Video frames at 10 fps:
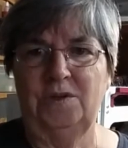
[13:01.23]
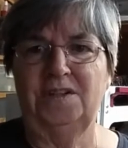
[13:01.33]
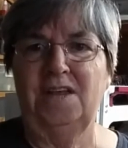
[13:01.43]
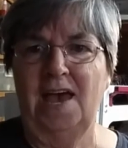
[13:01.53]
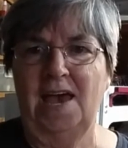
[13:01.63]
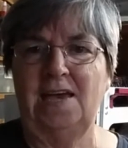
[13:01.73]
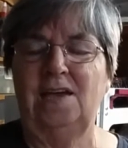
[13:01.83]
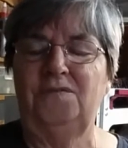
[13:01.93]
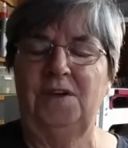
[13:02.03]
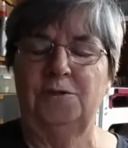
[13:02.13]
the clay
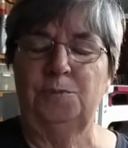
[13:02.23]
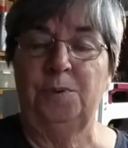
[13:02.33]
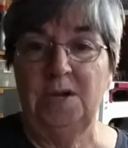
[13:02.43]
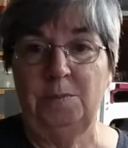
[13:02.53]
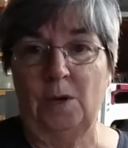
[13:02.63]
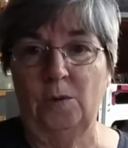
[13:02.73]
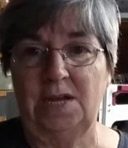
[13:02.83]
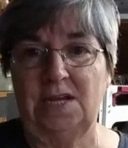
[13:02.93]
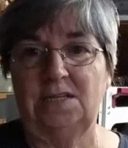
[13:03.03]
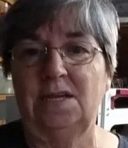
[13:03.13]
if there's primo
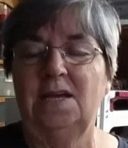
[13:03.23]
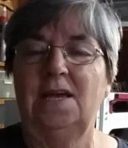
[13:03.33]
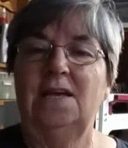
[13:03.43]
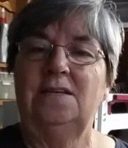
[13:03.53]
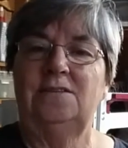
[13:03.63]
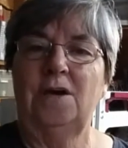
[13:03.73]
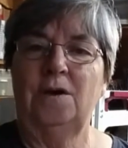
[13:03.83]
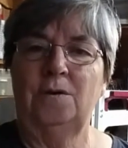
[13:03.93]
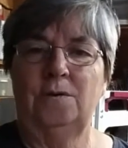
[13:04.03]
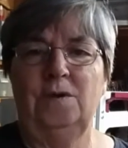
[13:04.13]
in it.
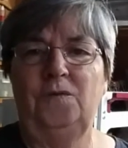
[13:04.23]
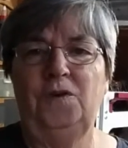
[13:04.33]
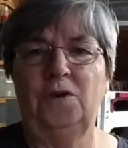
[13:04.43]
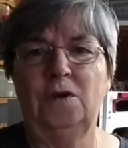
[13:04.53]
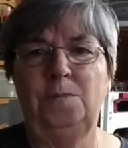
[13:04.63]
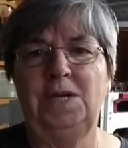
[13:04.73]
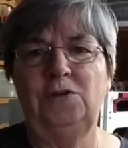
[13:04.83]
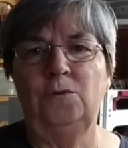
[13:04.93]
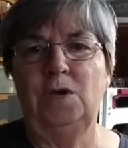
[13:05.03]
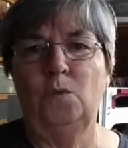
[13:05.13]
So if you're going to be
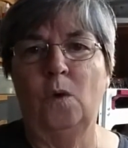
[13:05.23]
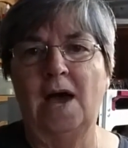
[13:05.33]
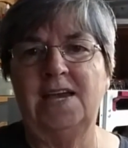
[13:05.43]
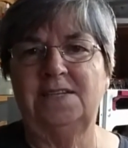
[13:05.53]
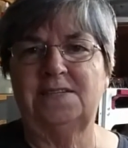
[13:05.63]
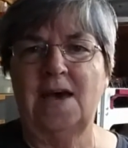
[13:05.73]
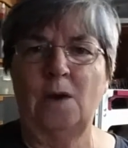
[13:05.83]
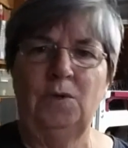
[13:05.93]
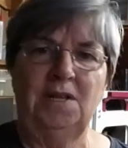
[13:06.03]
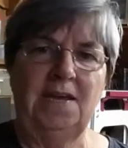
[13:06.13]
doing whites, I
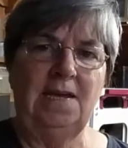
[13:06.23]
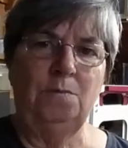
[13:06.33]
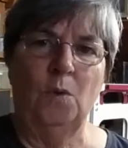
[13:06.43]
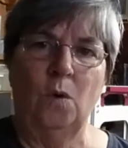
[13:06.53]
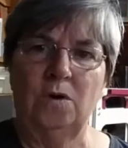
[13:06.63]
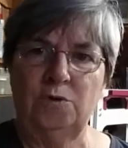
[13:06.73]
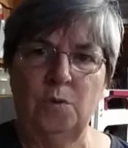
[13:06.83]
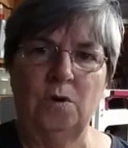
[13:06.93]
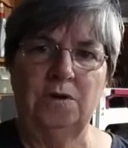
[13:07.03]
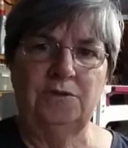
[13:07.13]
would lean more
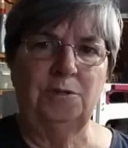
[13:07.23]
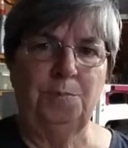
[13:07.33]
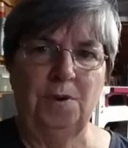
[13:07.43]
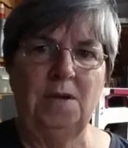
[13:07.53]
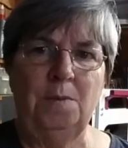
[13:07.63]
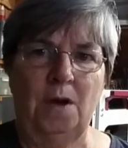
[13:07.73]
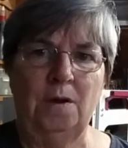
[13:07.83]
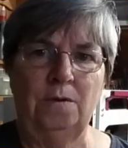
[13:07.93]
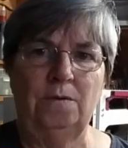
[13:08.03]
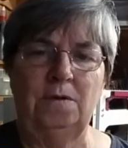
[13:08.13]
towards the
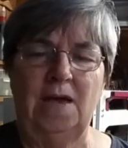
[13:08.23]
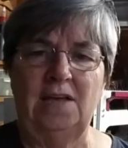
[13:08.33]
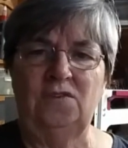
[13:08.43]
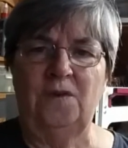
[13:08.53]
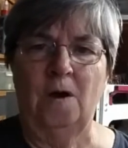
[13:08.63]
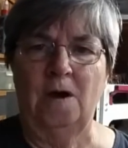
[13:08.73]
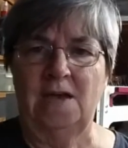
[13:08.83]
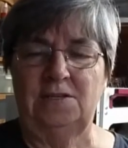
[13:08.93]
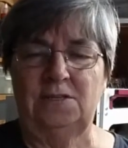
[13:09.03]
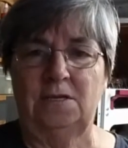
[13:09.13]
primo as far
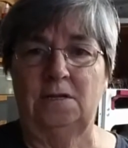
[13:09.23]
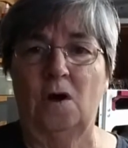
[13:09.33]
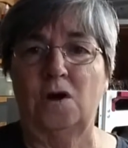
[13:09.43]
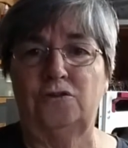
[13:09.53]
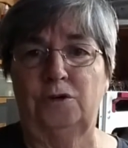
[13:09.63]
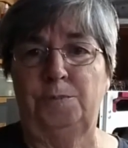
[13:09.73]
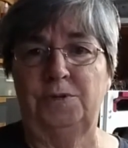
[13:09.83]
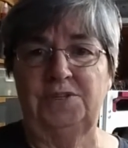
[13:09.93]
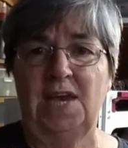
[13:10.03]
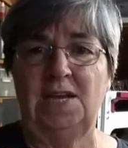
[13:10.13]
as the larger
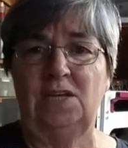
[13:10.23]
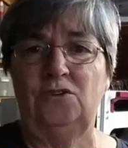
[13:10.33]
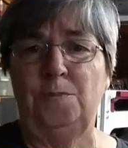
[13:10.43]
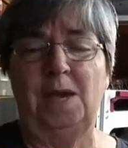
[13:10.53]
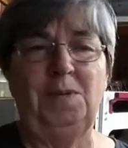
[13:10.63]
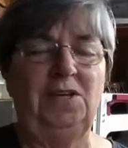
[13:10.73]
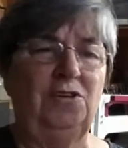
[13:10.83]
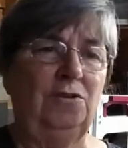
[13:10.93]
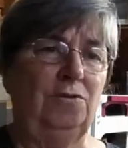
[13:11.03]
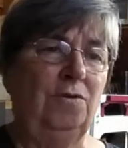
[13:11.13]
percentage. Maybe
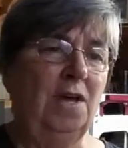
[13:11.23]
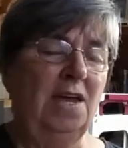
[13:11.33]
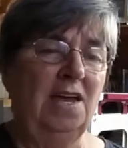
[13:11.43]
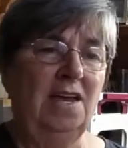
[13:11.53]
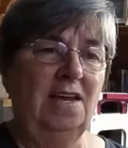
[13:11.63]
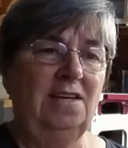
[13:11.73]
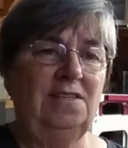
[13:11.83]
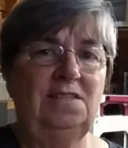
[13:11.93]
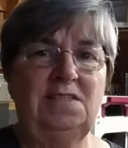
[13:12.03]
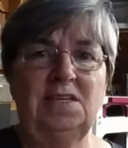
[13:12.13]
do
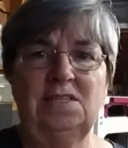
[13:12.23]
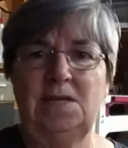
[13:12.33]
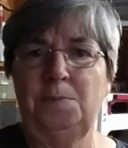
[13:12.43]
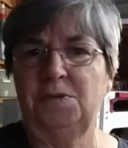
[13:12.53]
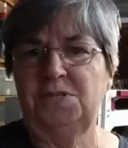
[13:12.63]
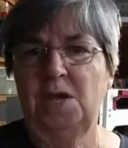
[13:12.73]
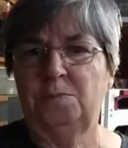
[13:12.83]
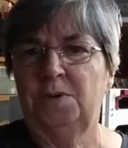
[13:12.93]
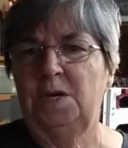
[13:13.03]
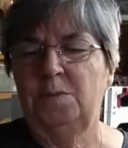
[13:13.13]
60%
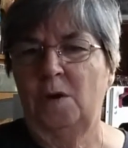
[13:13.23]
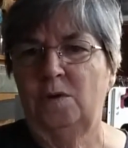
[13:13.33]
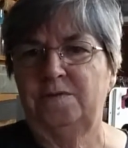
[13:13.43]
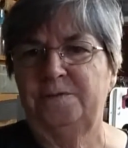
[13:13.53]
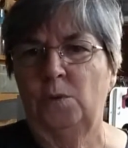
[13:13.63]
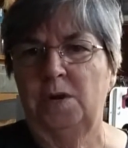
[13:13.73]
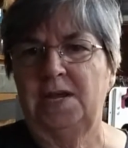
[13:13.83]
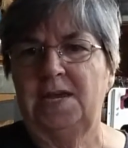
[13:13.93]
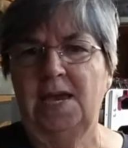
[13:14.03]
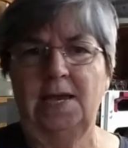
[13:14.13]
primo and
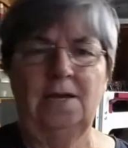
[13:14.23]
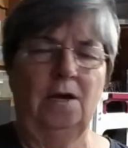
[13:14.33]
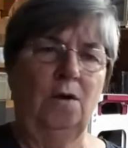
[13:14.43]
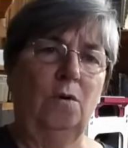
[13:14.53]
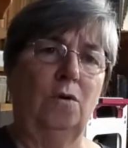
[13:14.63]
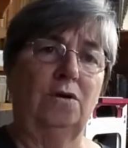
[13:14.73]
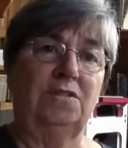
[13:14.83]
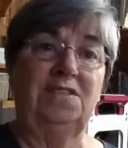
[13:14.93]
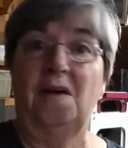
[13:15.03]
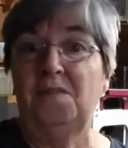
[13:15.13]
40 Kato or
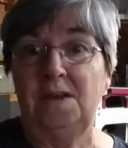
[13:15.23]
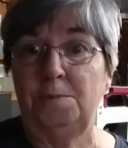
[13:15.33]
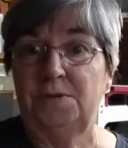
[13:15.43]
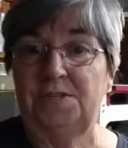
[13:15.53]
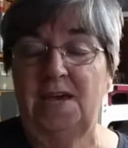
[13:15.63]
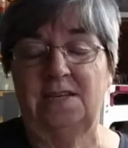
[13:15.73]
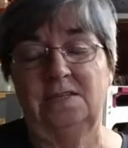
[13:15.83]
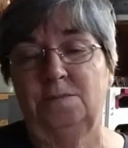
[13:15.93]
70%